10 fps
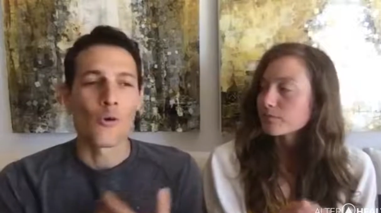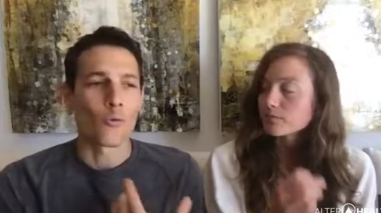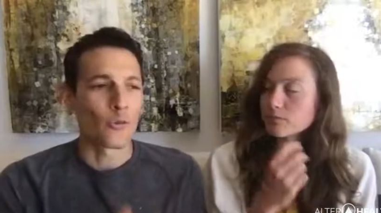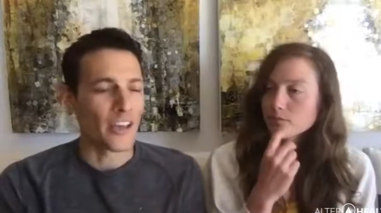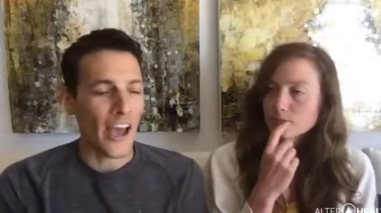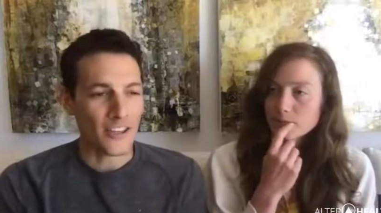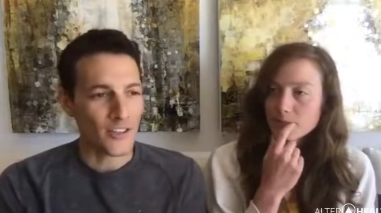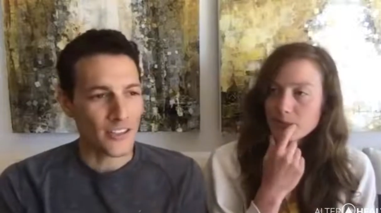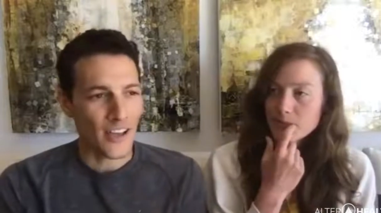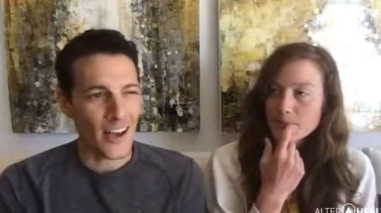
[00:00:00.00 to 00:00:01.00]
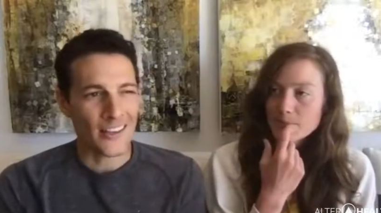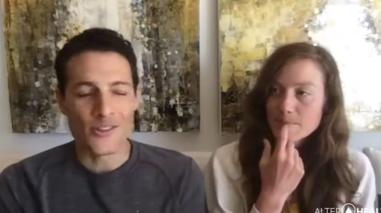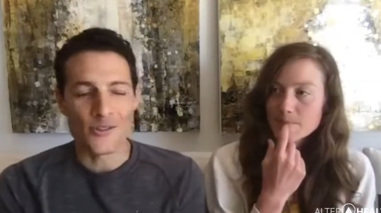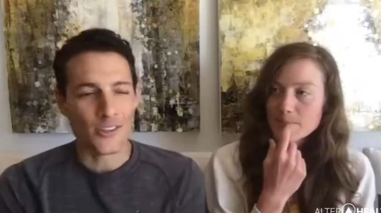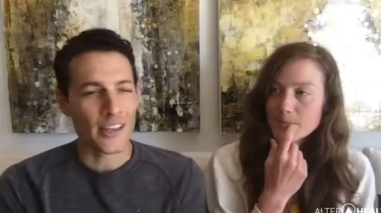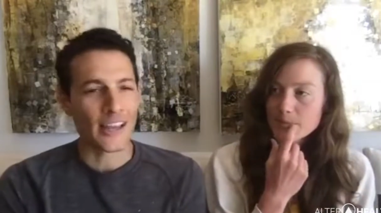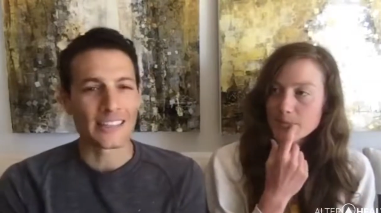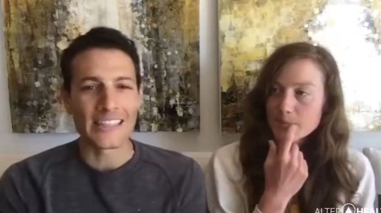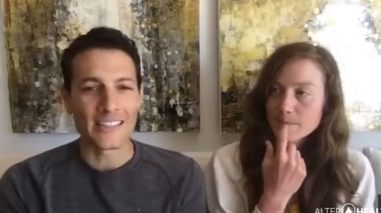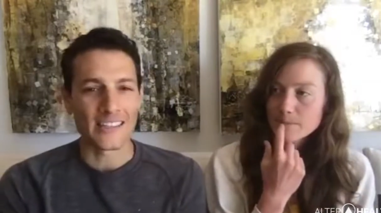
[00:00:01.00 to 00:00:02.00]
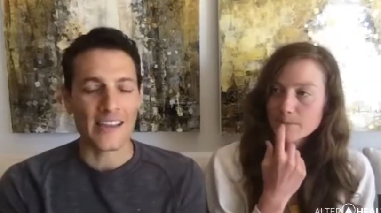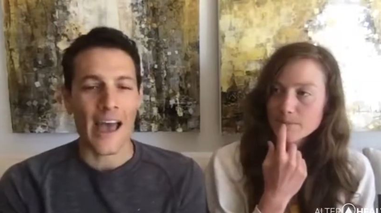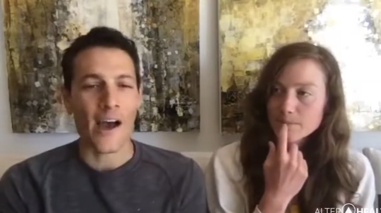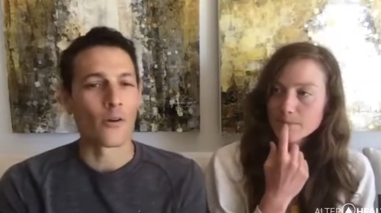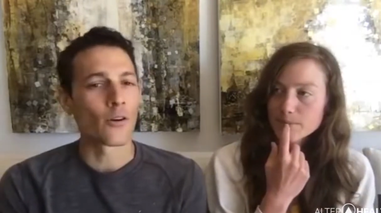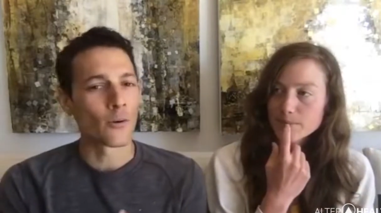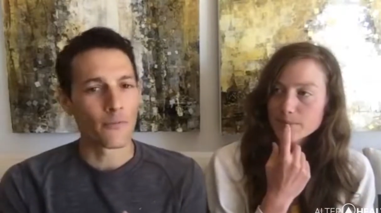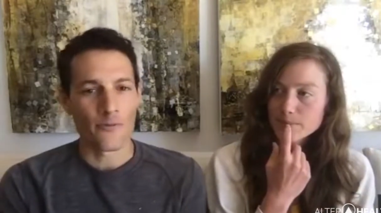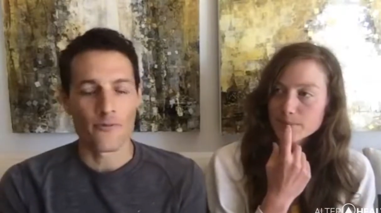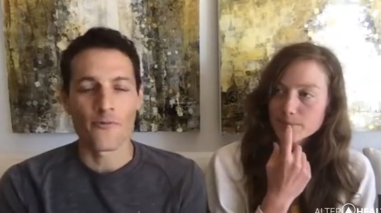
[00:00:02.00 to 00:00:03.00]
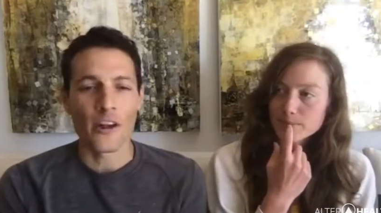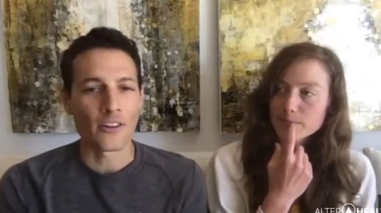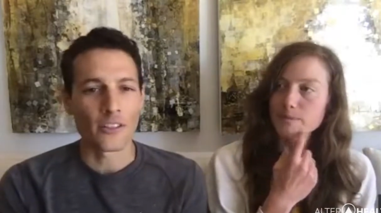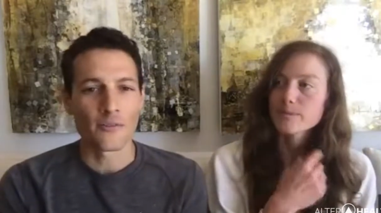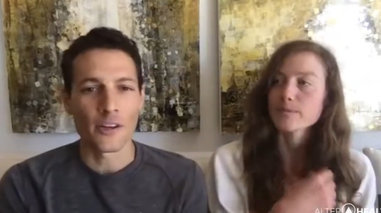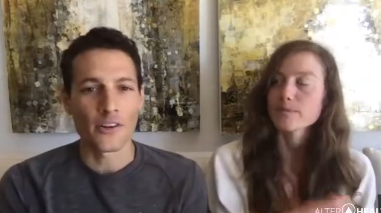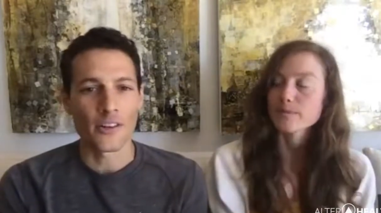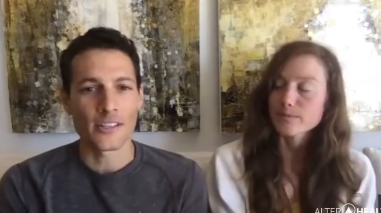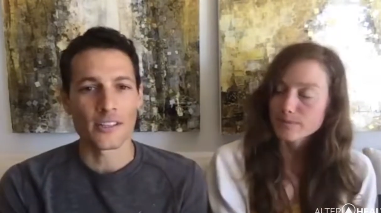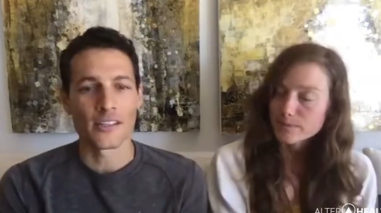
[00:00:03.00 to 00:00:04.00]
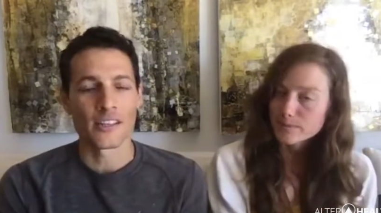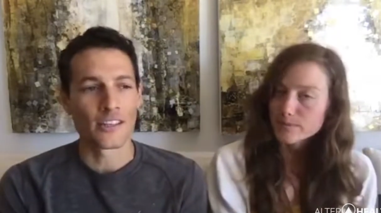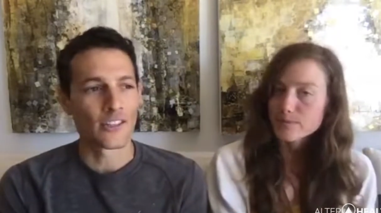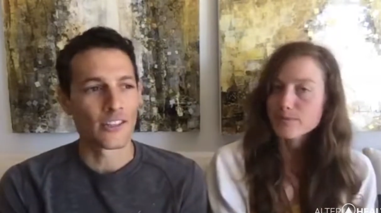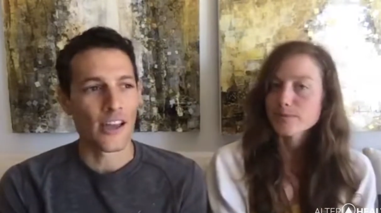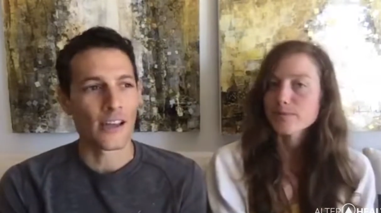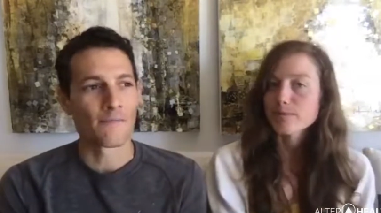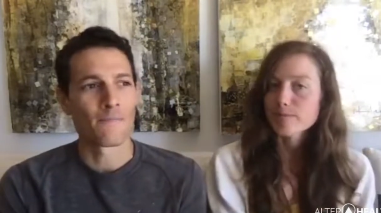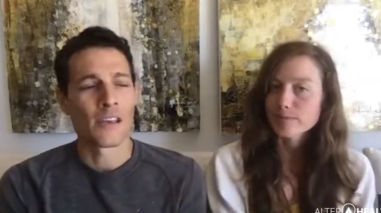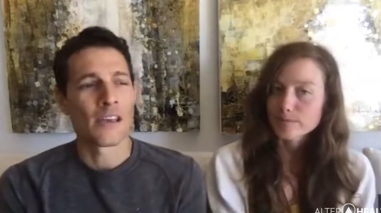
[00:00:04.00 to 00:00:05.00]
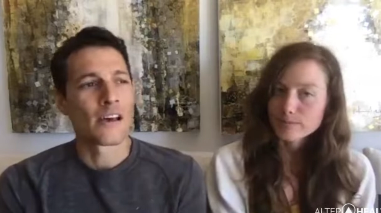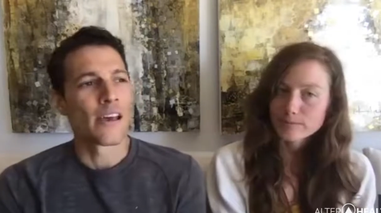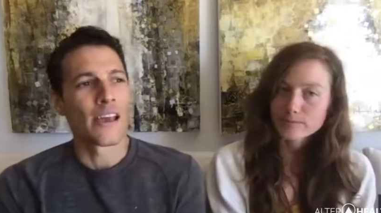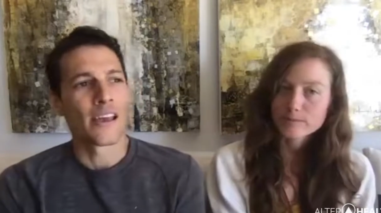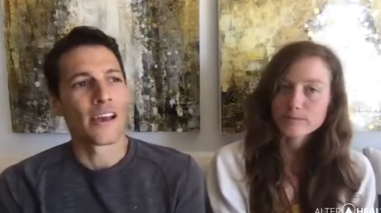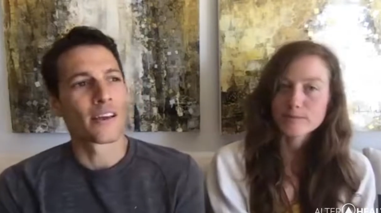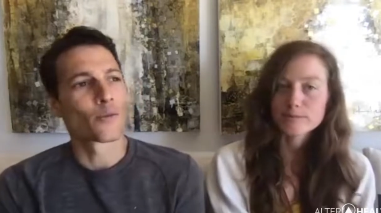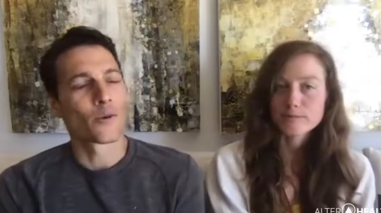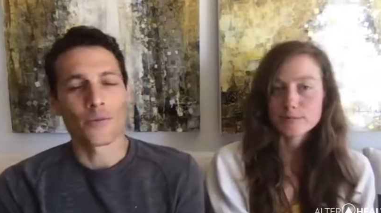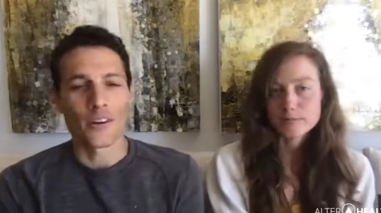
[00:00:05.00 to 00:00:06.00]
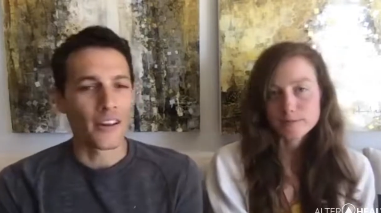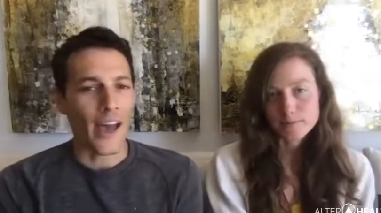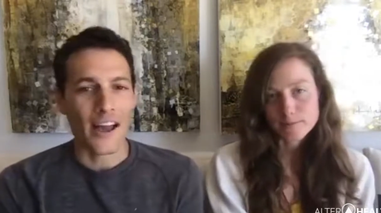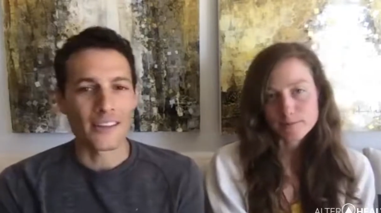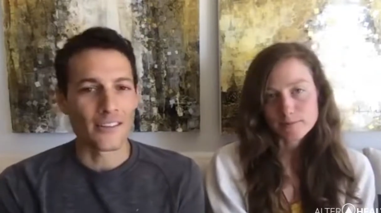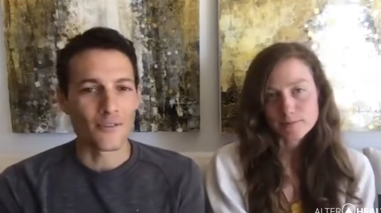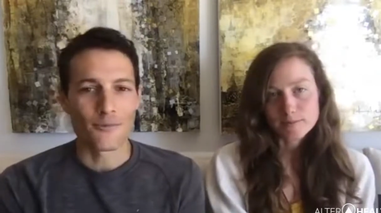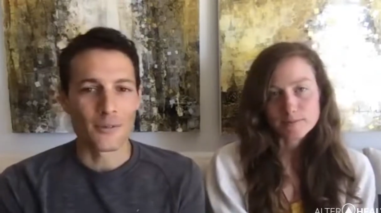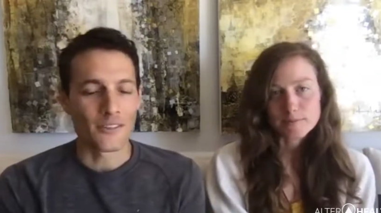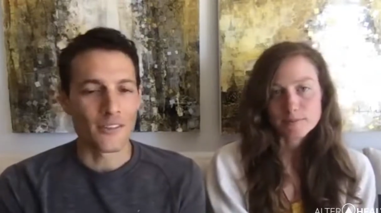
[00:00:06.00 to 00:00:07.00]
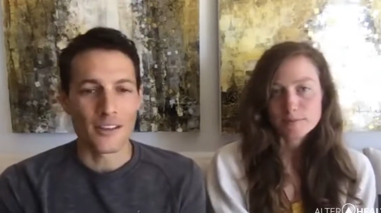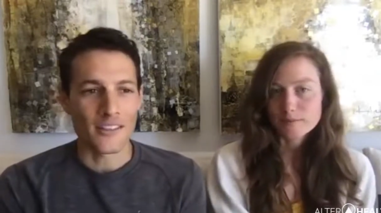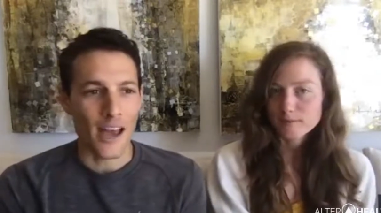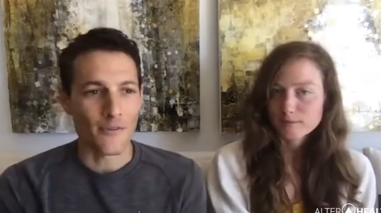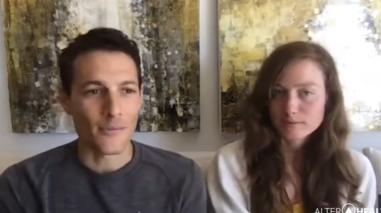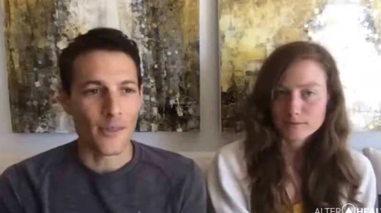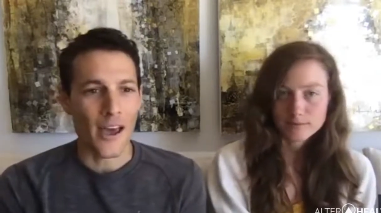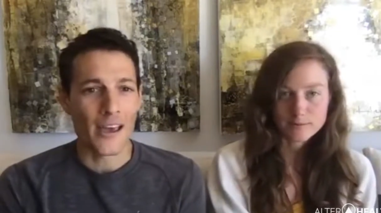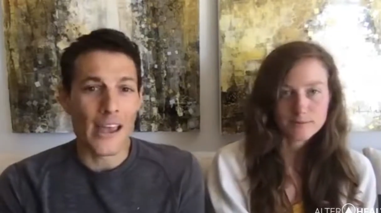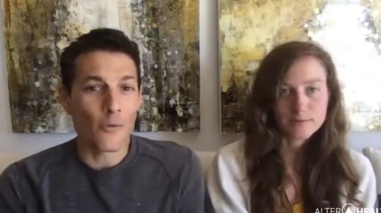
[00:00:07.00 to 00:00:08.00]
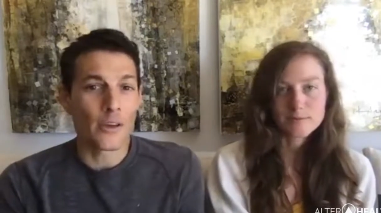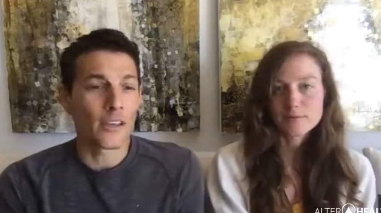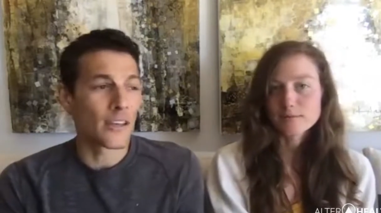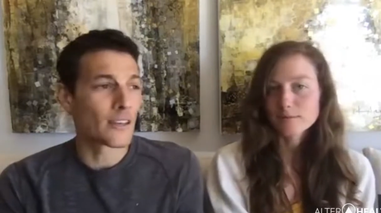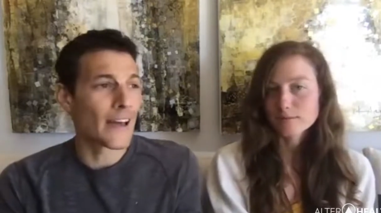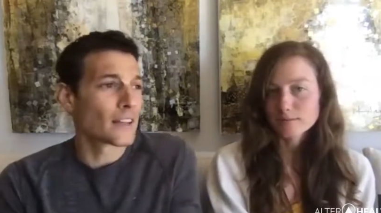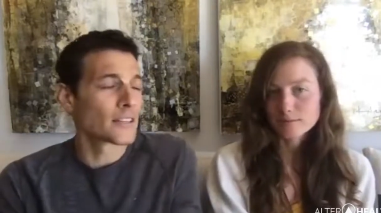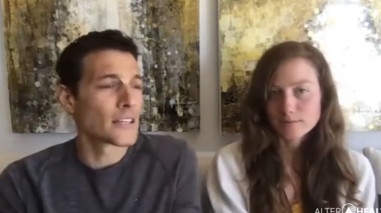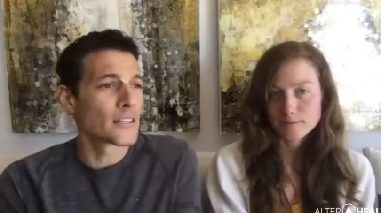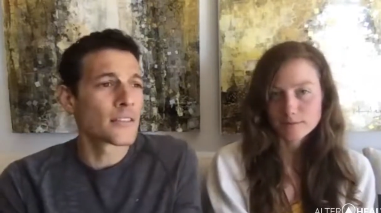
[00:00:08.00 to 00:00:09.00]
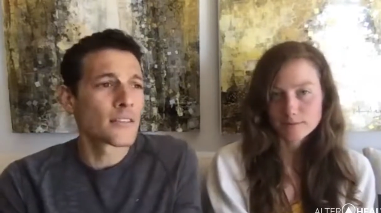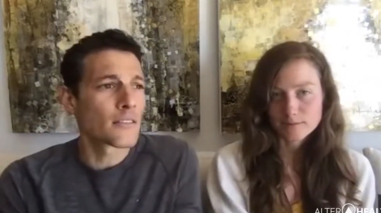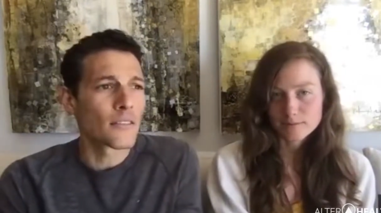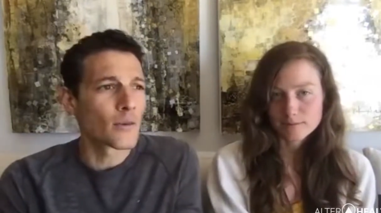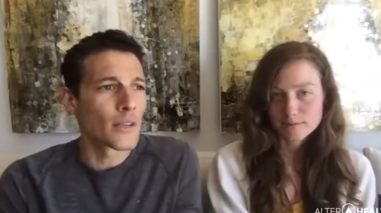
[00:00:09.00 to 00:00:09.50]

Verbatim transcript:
Speaker 1: we exercise usually at least an hour fairly vigorously each day. And we're pretty active aside from that. And we eat at least three